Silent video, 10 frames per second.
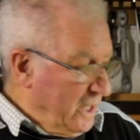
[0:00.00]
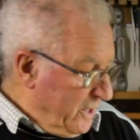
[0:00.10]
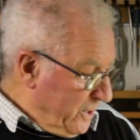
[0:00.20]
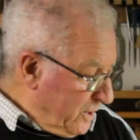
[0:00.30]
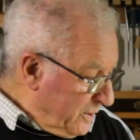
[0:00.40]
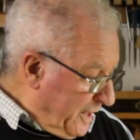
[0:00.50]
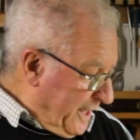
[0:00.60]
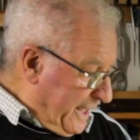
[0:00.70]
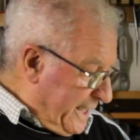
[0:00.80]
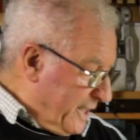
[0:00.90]
So
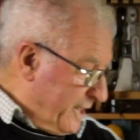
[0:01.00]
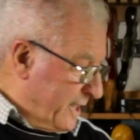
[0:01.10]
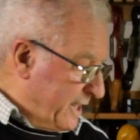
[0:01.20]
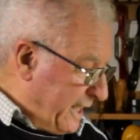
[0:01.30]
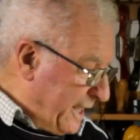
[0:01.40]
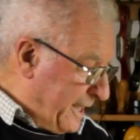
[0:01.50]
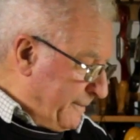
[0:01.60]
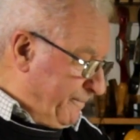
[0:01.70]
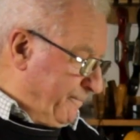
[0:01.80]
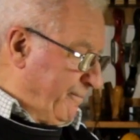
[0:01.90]
this is
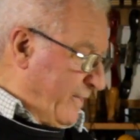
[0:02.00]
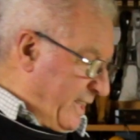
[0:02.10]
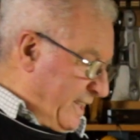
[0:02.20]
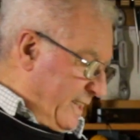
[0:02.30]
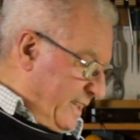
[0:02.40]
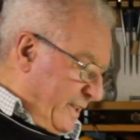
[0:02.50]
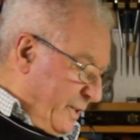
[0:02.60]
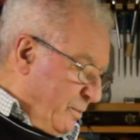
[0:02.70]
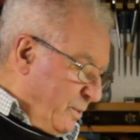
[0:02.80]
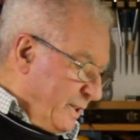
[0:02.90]
a
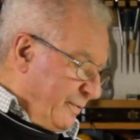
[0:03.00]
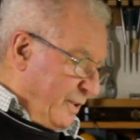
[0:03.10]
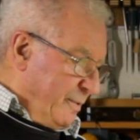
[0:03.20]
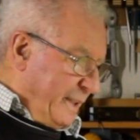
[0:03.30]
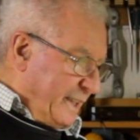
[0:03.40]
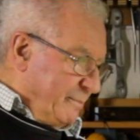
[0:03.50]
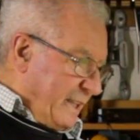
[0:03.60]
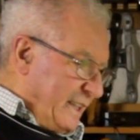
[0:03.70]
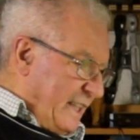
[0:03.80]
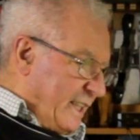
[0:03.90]
new wood for making
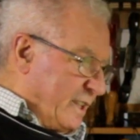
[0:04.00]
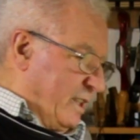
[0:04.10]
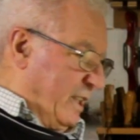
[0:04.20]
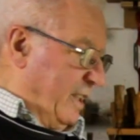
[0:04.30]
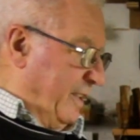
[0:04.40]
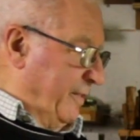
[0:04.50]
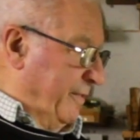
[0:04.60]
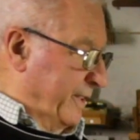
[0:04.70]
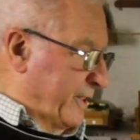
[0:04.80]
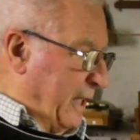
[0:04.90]
my next
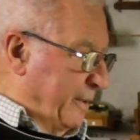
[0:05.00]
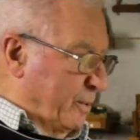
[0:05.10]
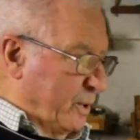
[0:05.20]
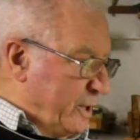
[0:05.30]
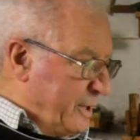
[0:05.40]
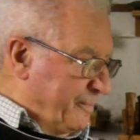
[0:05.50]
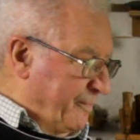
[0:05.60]
soundboard.